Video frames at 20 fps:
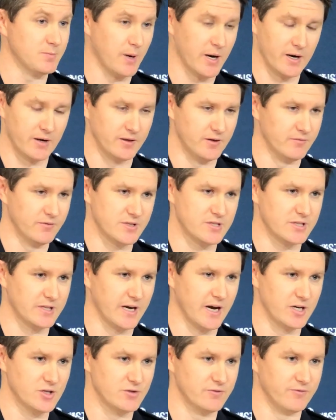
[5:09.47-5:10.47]
part of the
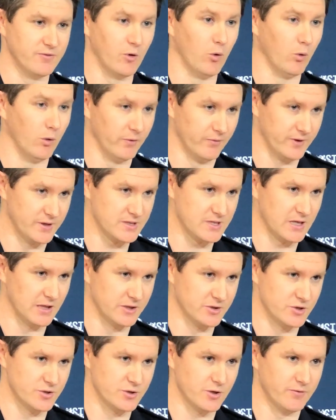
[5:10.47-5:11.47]
investigation for all of these
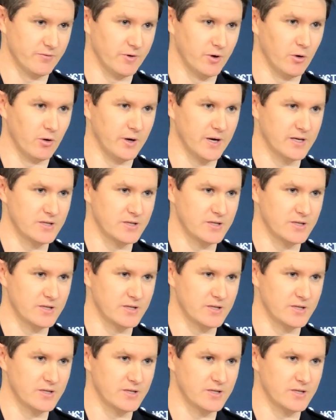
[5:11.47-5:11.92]
collisions overnight,